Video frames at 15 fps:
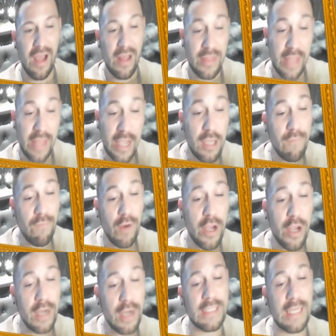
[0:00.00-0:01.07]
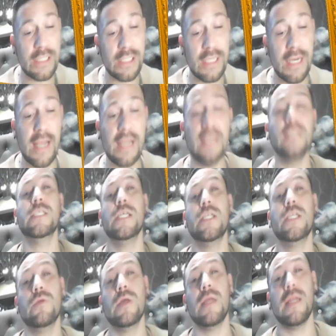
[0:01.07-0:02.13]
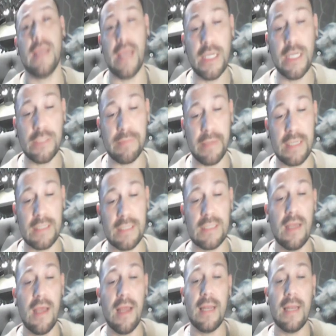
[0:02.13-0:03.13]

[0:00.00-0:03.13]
Thank you for your attention and continued engagement.